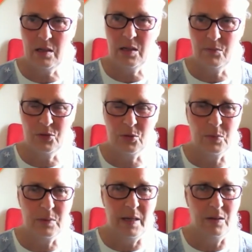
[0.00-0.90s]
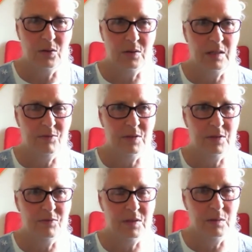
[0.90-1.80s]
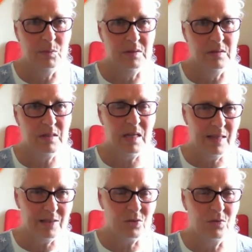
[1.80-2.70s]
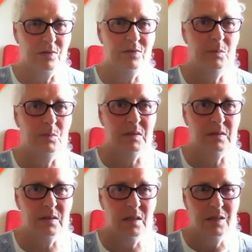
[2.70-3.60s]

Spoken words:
comfortable about cooking for numbers, that sort of numbers.